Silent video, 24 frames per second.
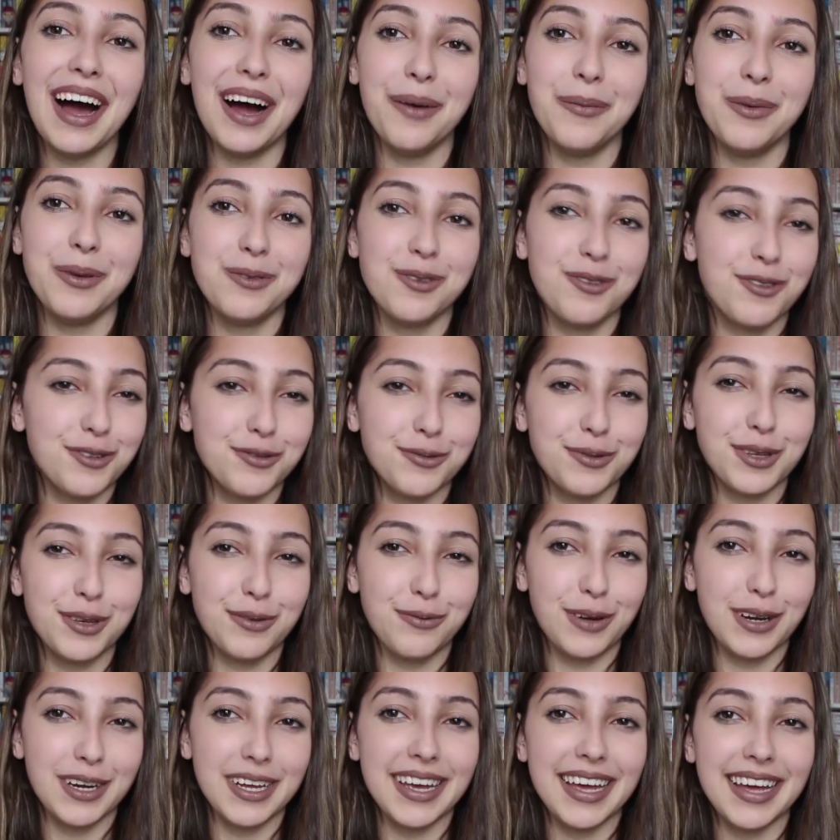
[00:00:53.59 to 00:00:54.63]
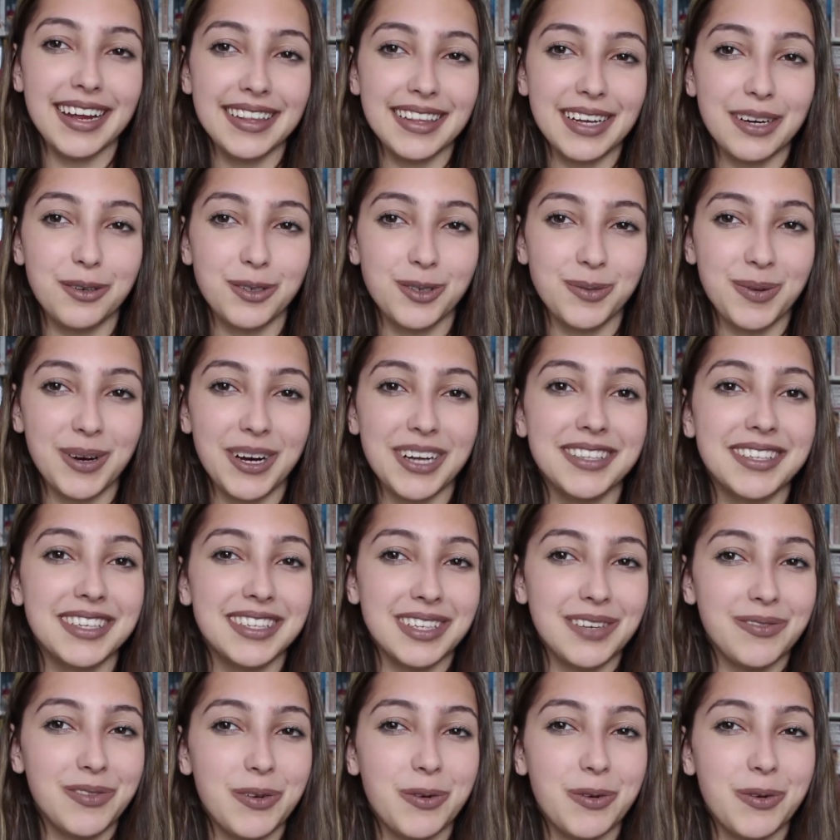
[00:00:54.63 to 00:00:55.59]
um, it was just really funny getting that response because I've